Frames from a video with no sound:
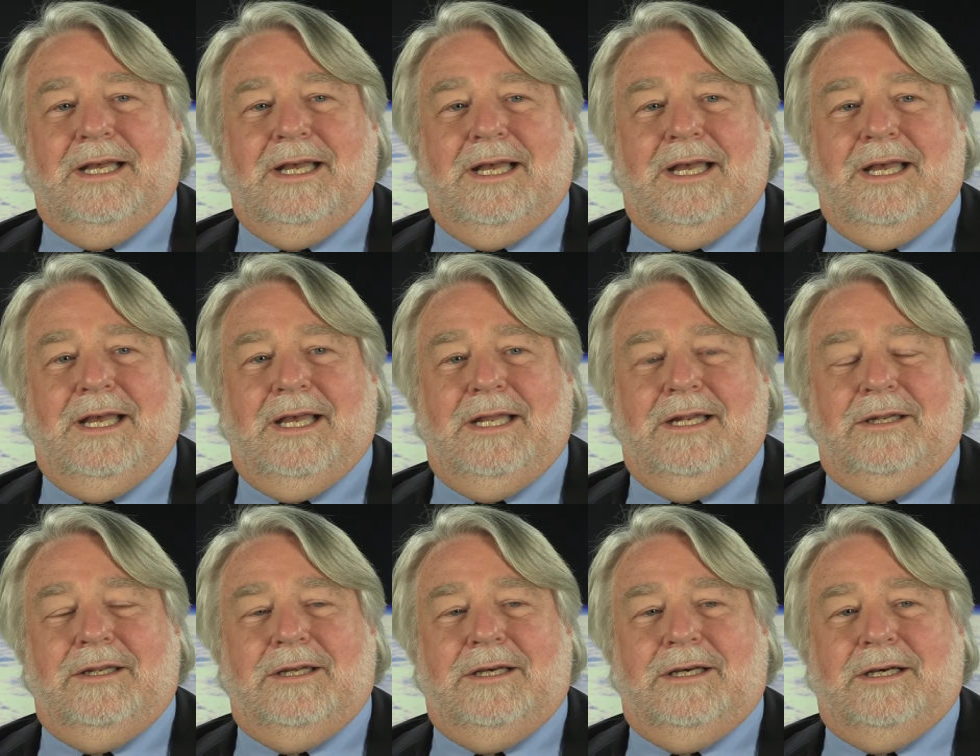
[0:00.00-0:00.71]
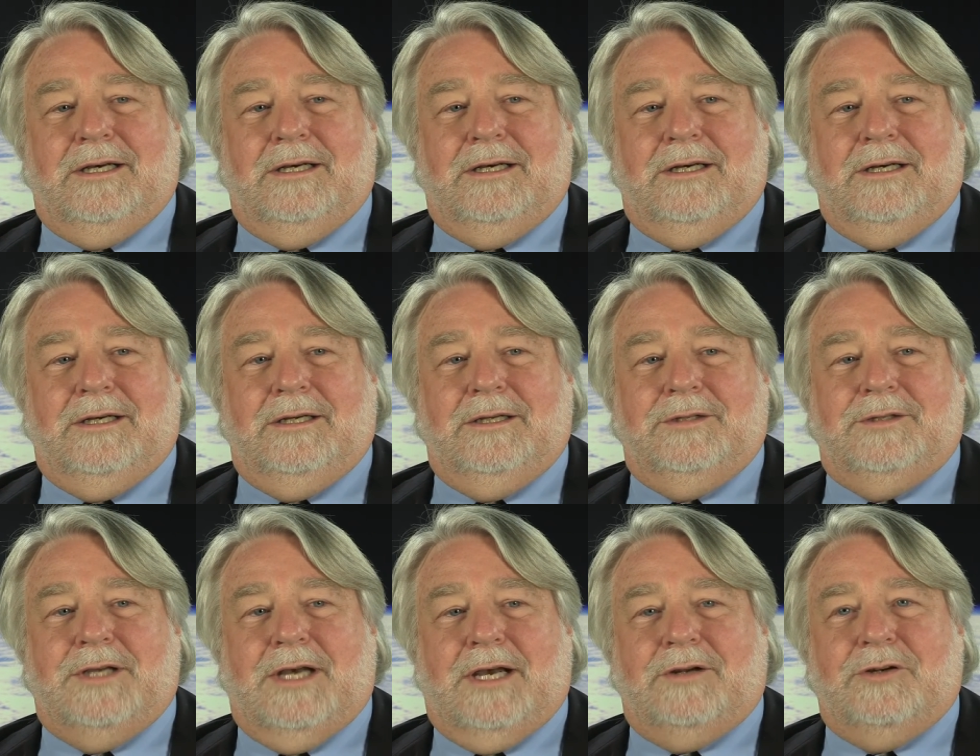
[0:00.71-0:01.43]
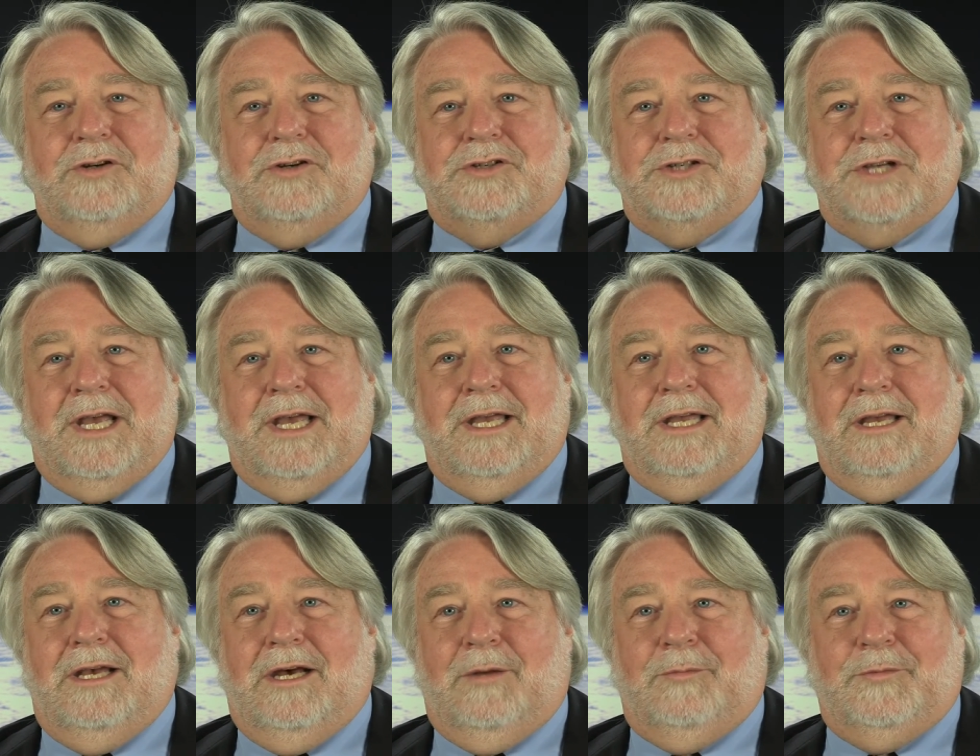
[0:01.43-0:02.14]
And uh, Dr.
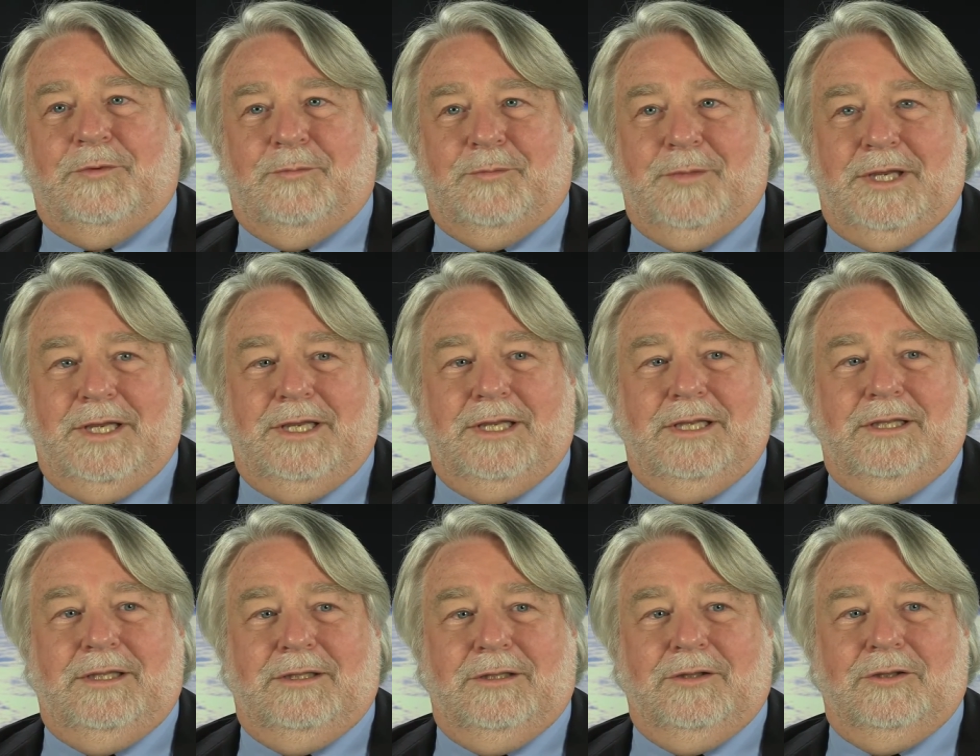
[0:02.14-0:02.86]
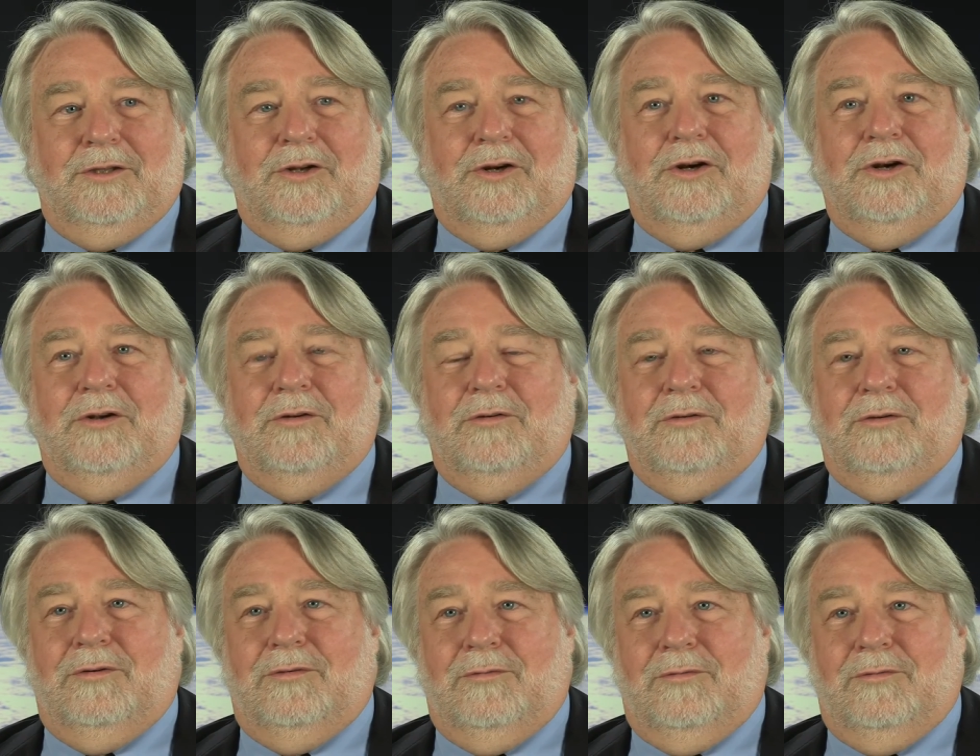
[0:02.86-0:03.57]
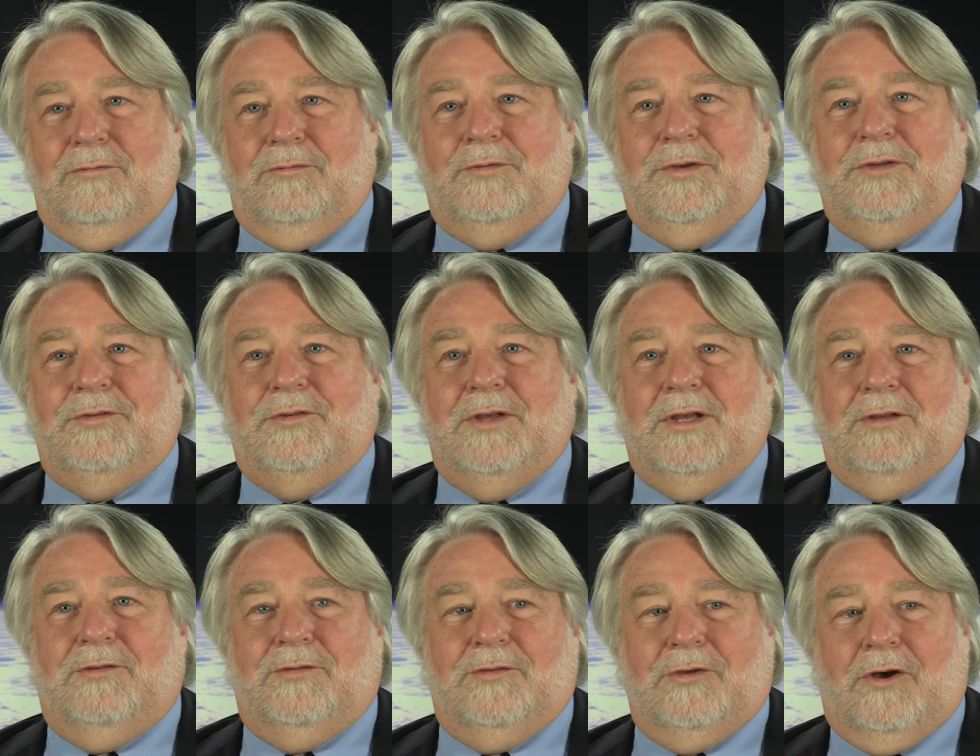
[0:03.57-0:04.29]
Chang helped me learn
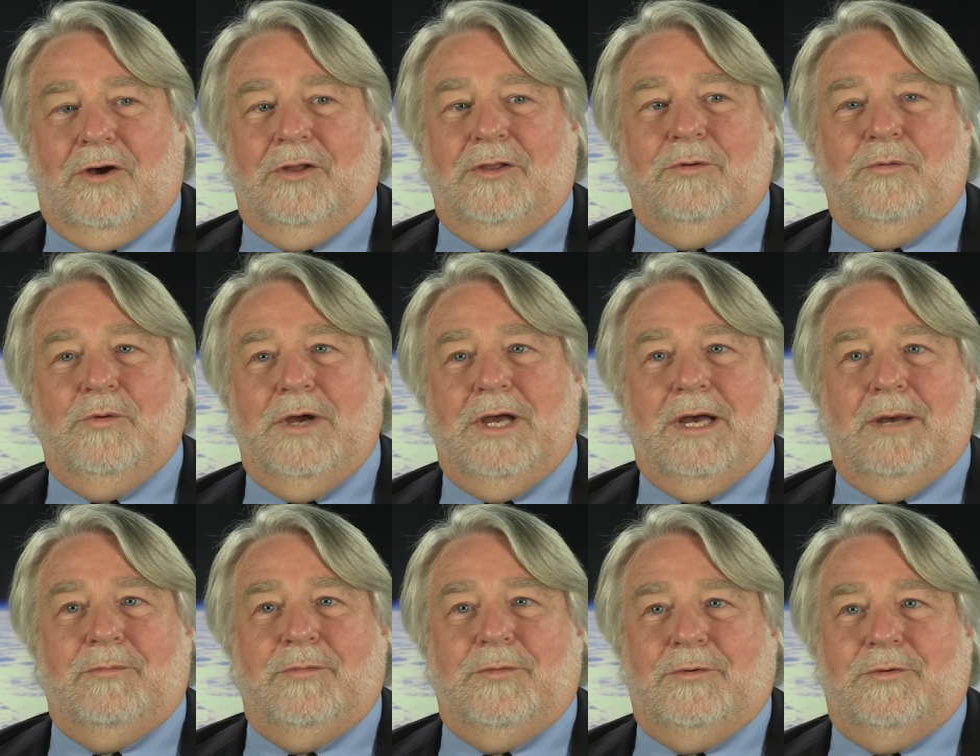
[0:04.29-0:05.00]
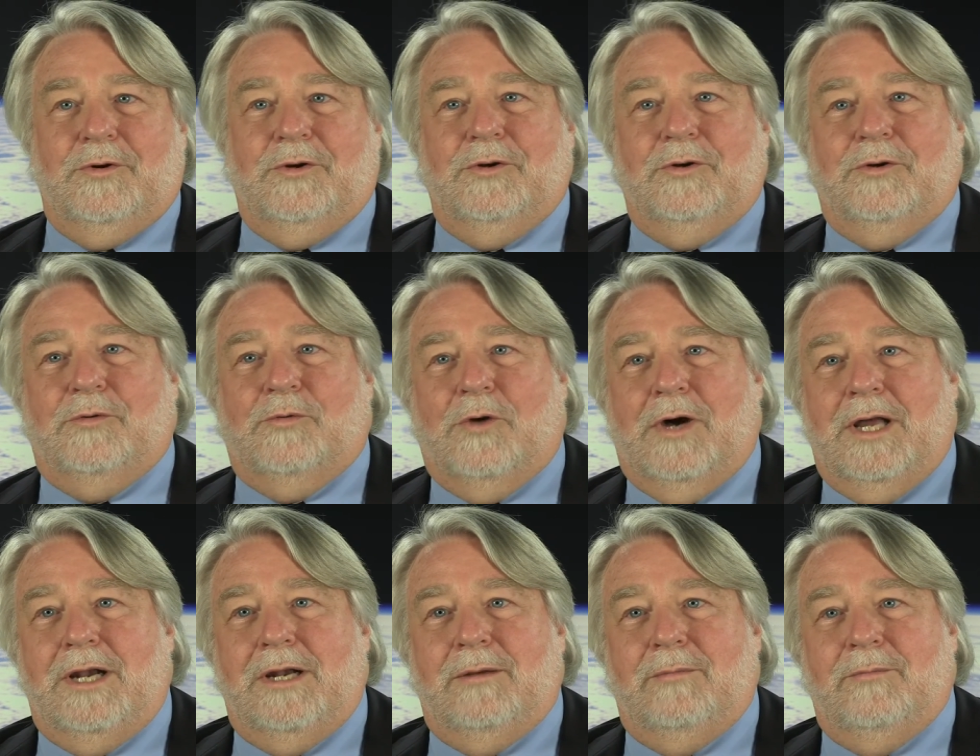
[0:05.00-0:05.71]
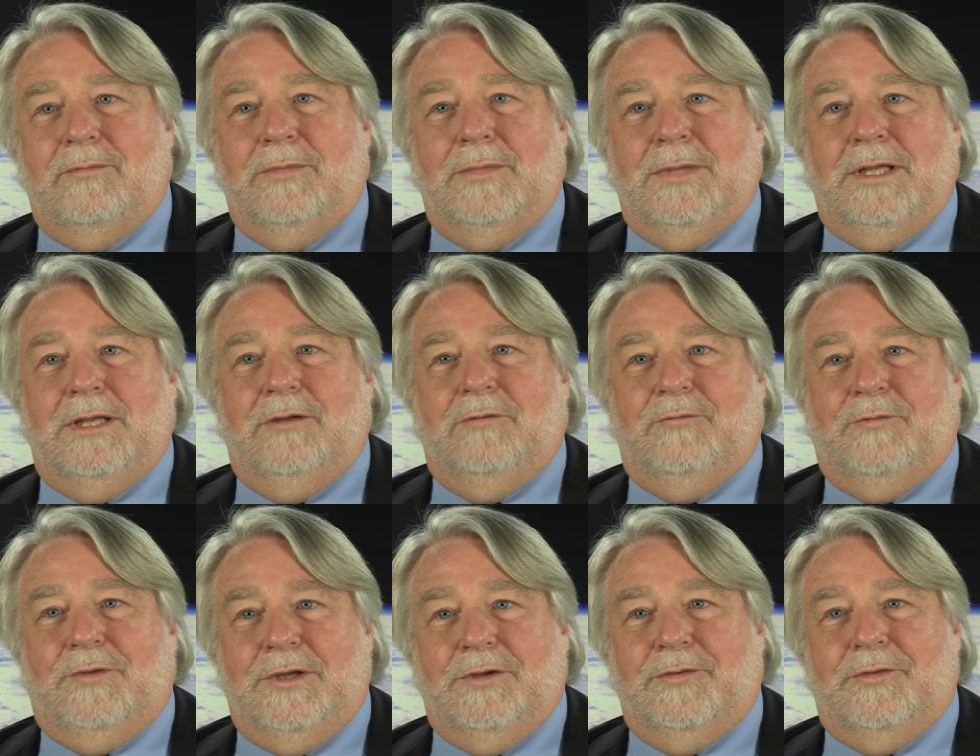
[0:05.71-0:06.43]
physics all the way up through quantum
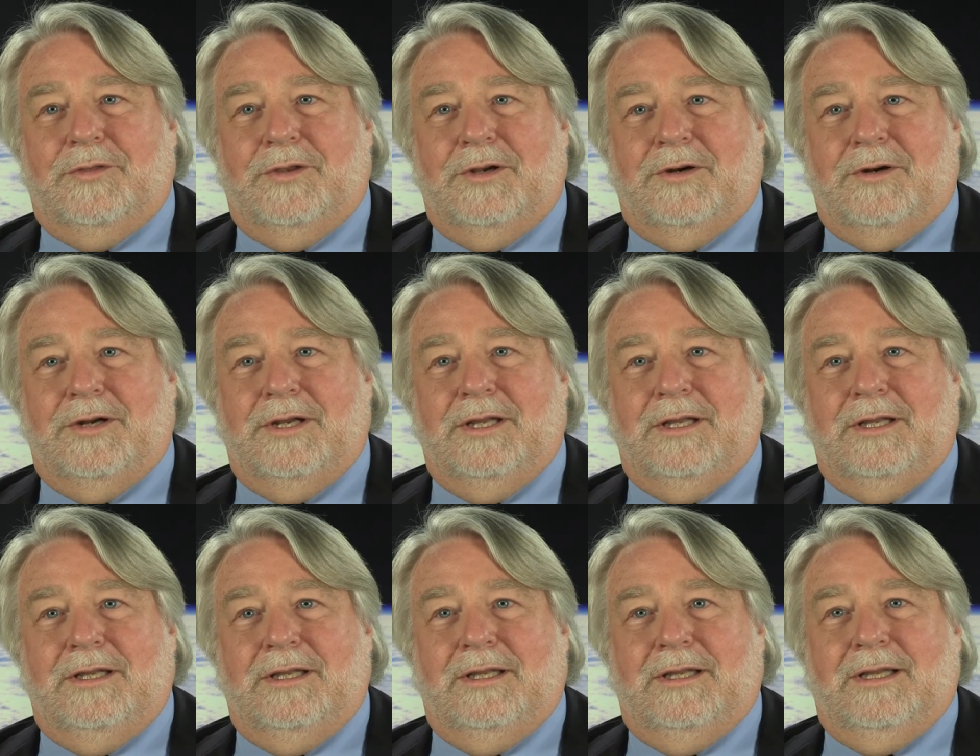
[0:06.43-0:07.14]
field theory.